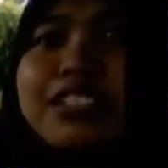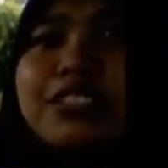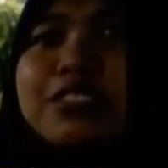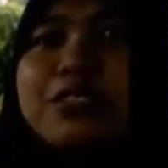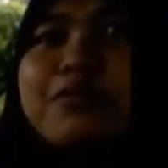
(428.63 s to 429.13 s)

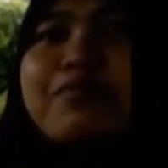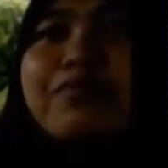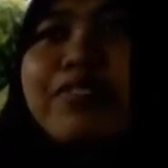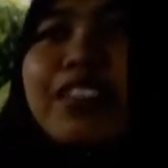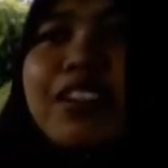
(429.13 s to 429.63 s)
So
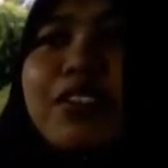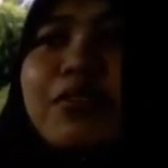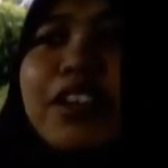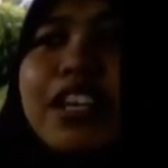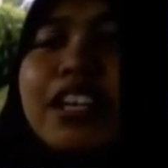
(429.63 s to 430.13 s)

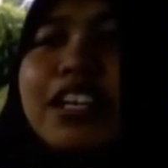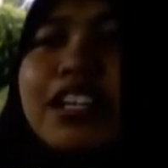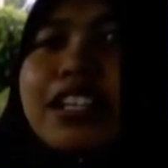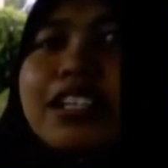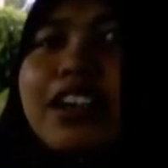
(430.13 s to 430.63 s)

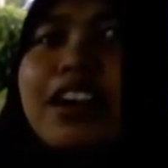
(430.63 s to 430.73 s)
when